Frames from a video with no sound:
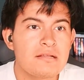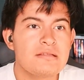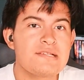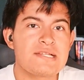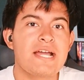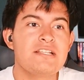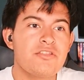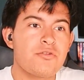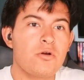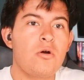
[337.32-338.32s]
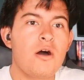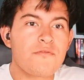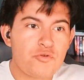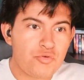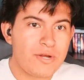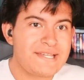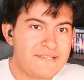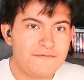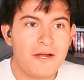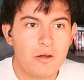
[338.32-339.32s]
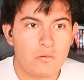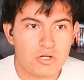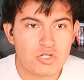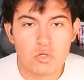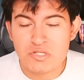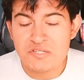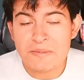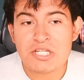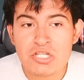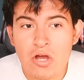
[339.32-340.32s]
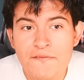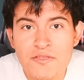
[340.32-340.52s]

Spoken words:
decide to throw off crazy fireworks shows, especially off